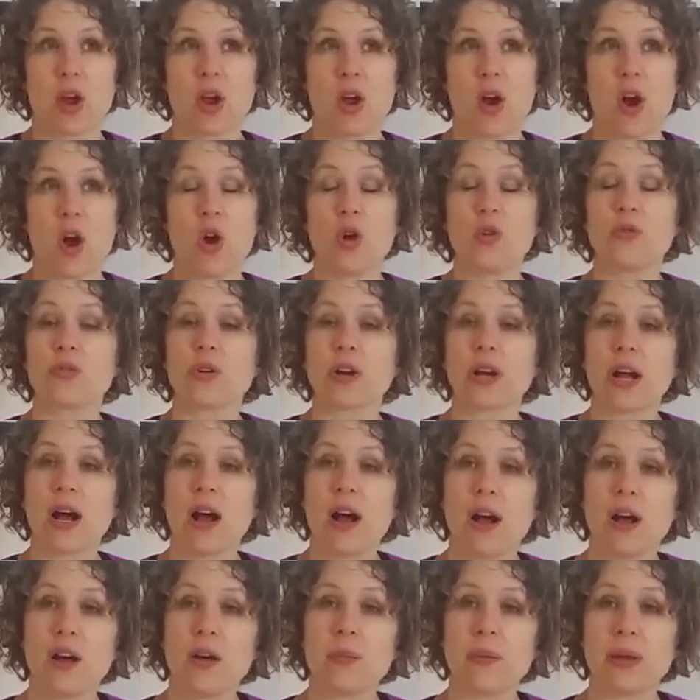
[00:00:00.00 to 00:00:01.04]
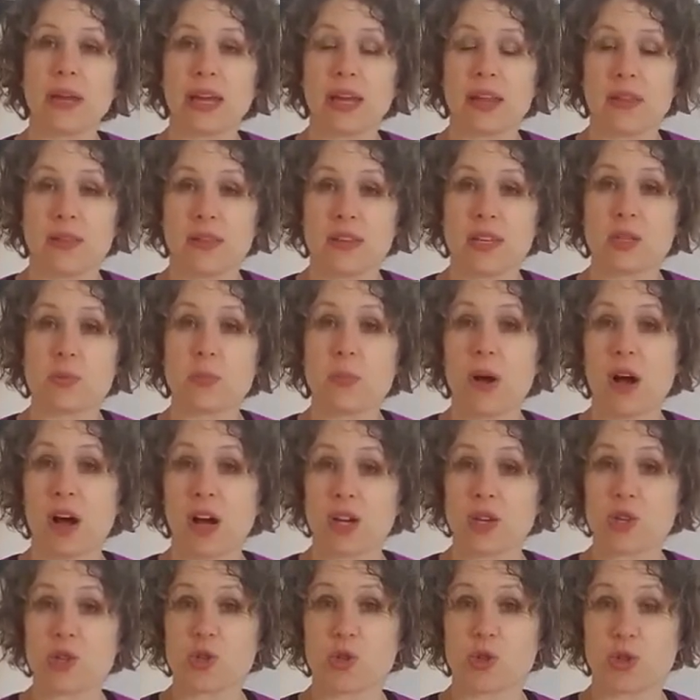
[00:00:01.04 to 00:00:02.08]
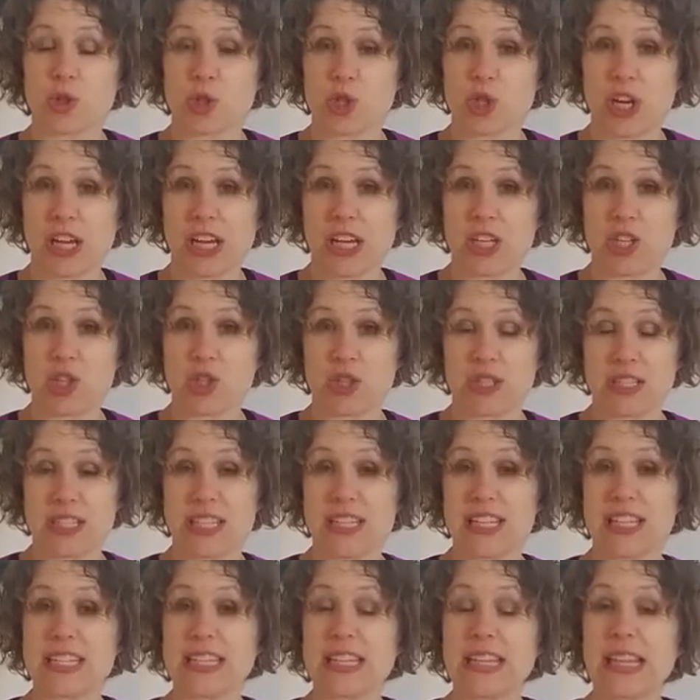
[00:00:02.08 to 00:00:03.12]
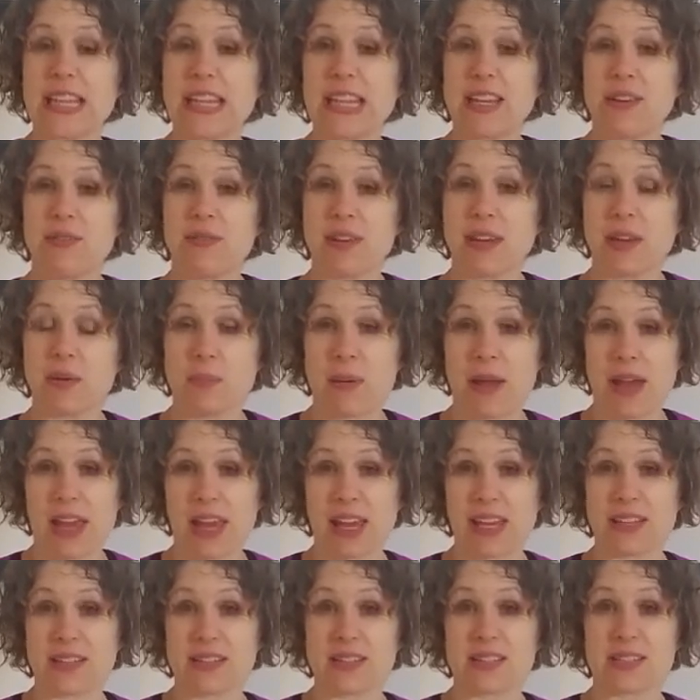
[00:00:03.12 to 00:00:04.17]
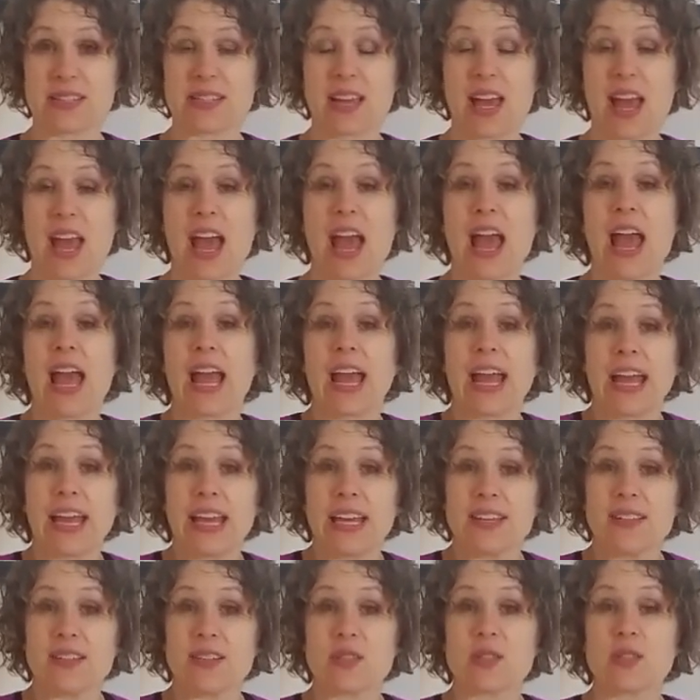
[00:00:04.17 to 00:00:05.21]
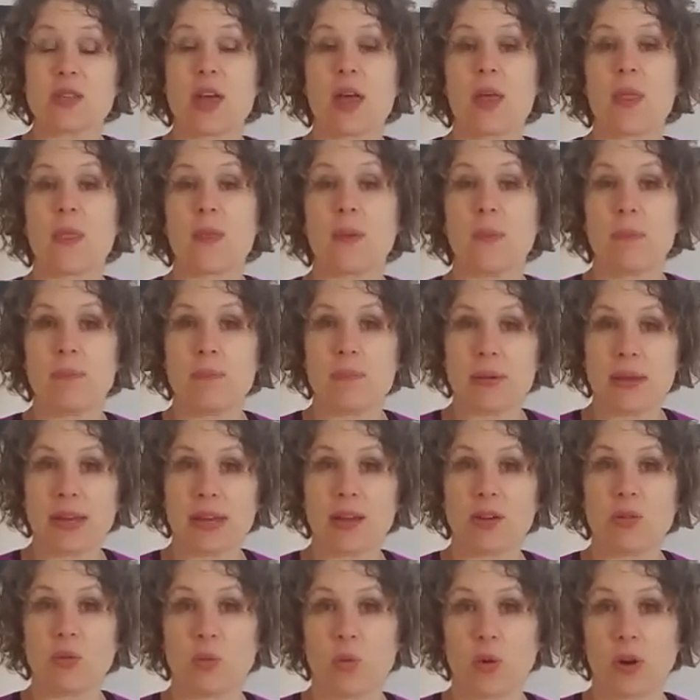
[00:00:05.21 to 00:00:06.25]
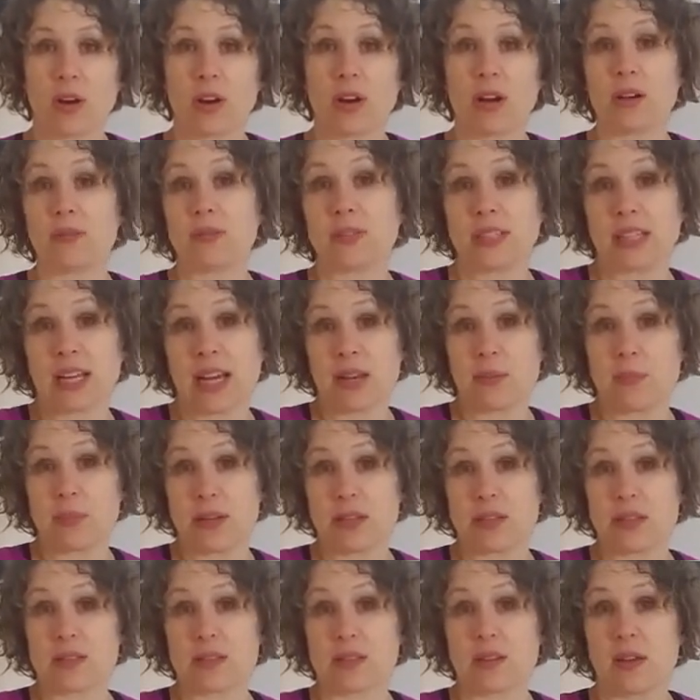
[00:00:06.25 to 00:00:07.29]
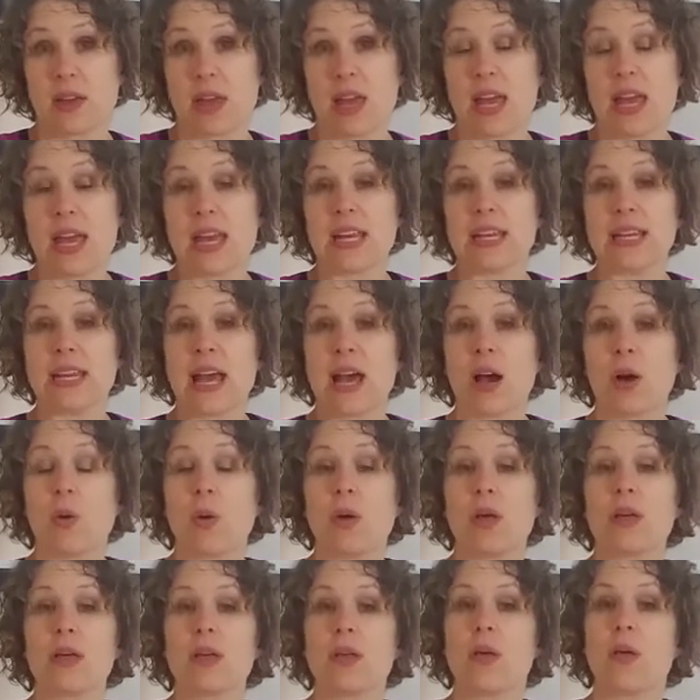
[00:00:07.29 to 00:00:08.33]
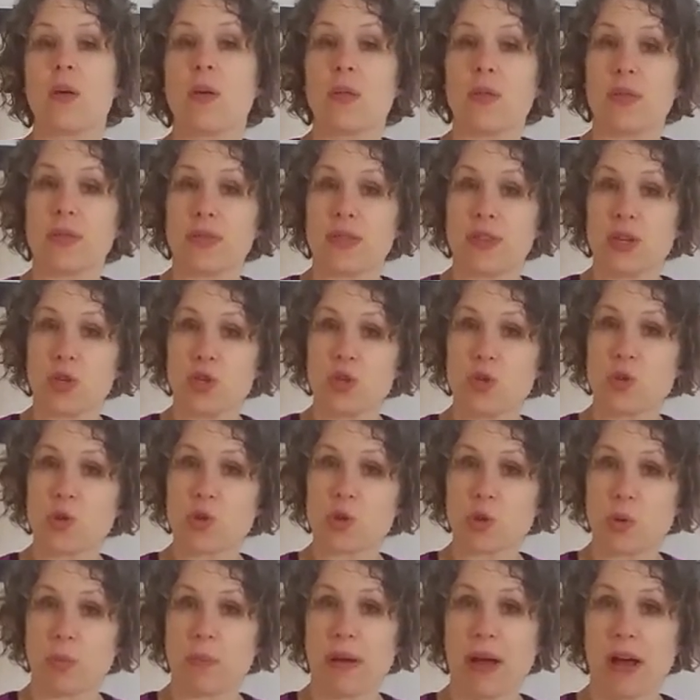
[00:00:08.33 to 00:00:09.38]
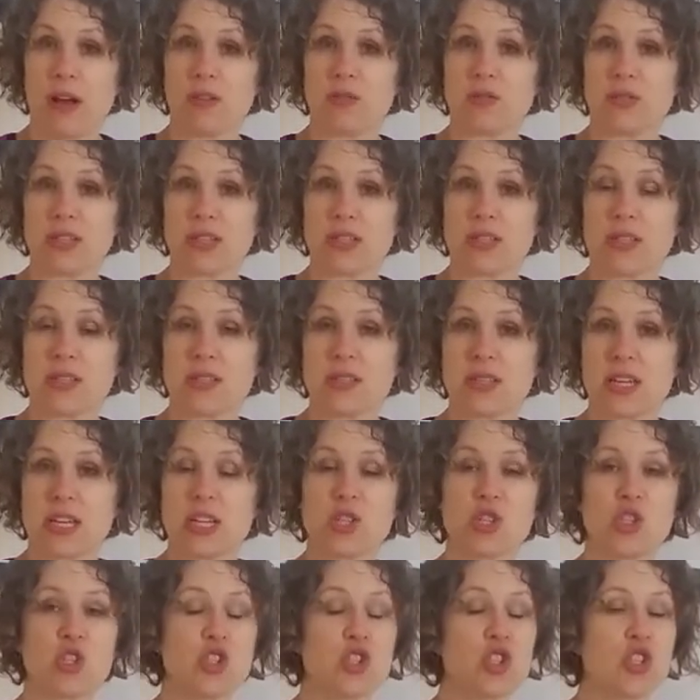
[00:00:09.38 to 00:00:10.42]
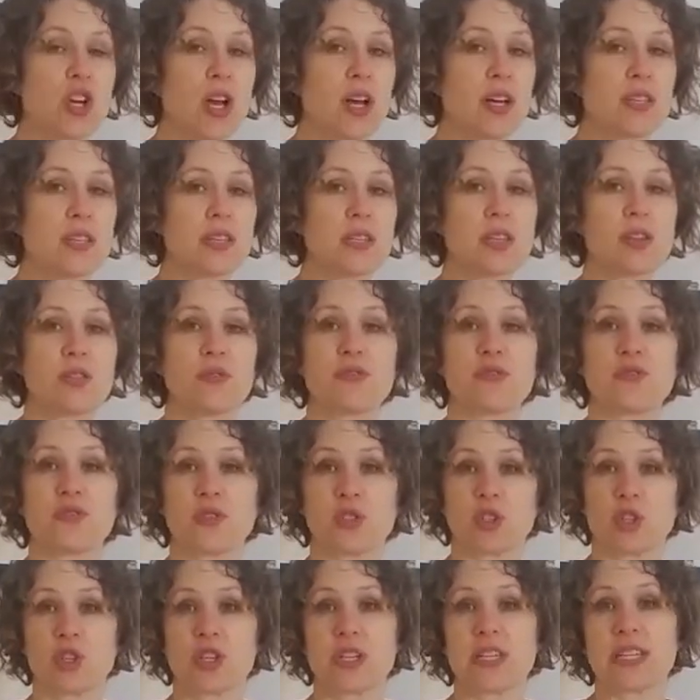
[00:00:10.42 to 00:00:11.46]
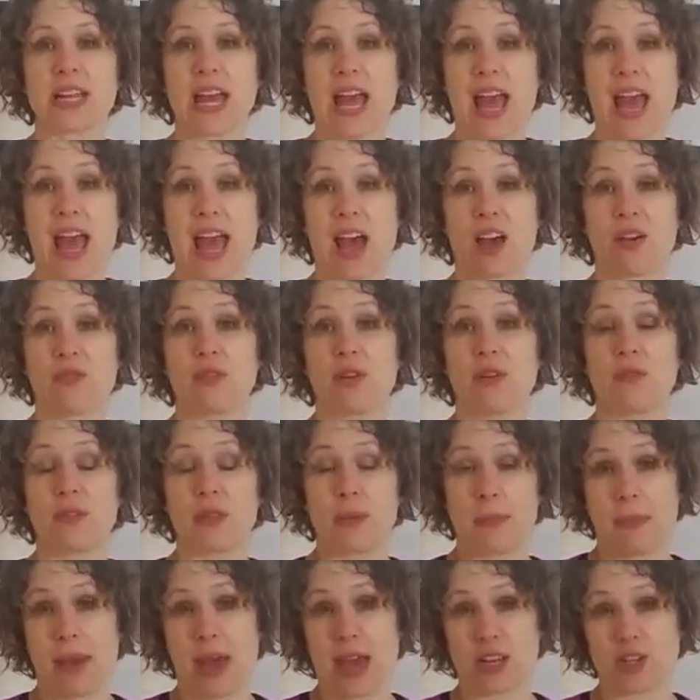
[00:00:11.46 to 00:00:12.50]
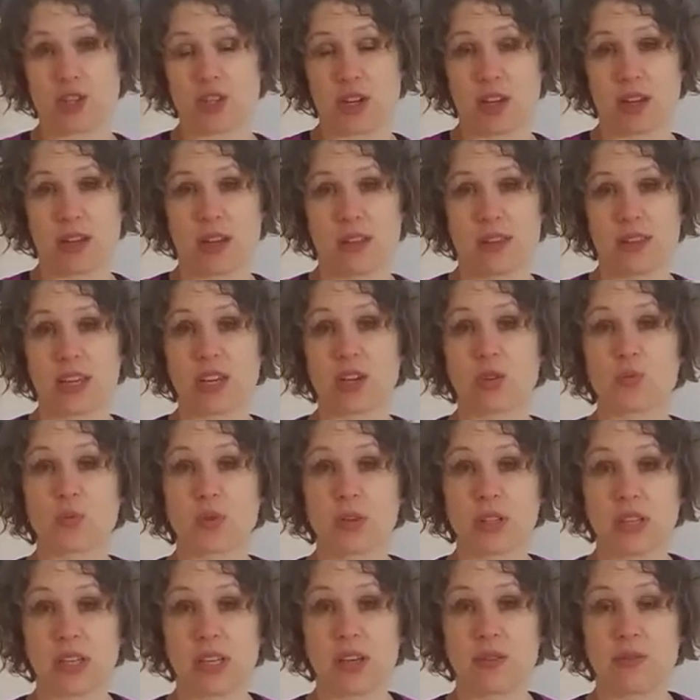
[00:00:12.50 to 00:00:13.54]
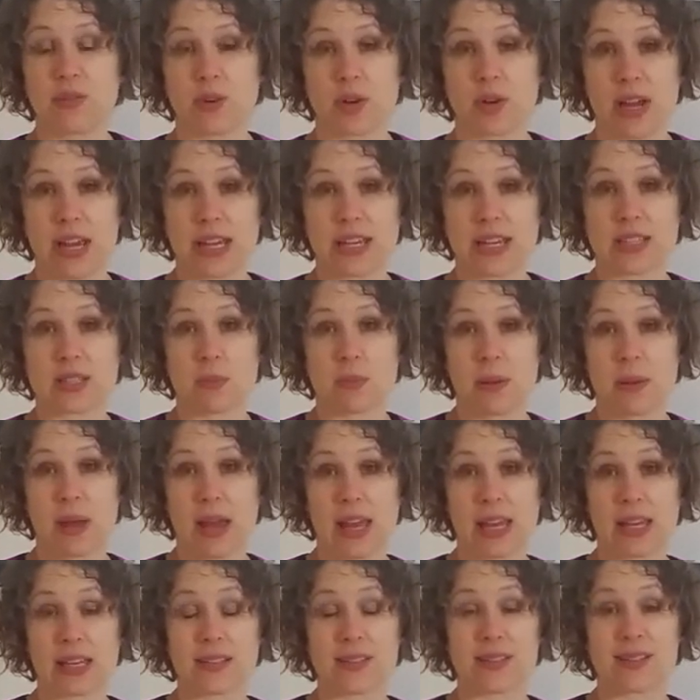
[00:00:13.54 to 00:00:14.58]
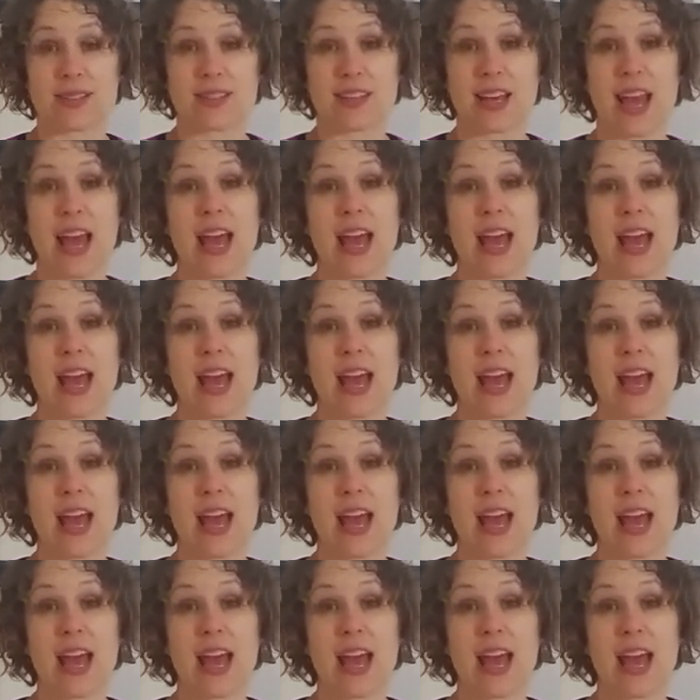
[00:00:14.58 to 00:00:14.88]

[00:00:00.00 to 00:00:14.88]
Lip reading: overcoming these postural changes, these living pains, is the big work of alignment. Now, the neutral pelvis is just the first half of the magic that can relieve your aches and pains.